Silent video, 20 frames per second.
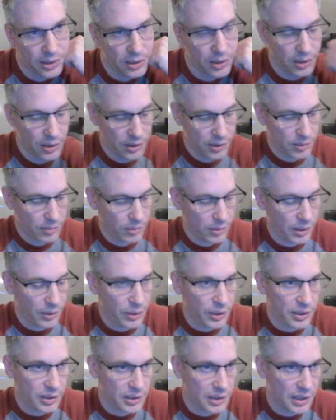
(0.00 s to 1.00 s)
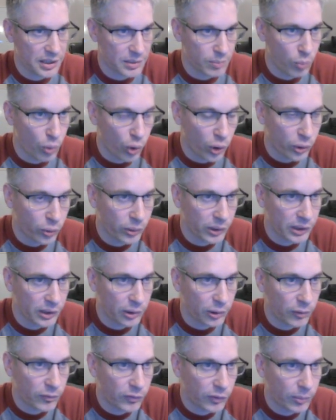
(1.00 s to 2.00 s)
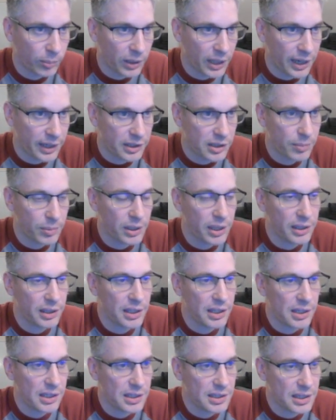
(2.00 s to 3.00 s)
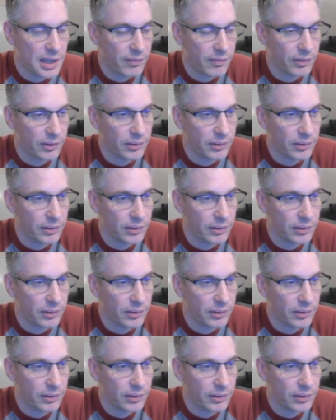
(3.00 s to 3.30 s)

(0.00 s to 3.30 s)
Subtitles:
I think it's more critical for black to play king e7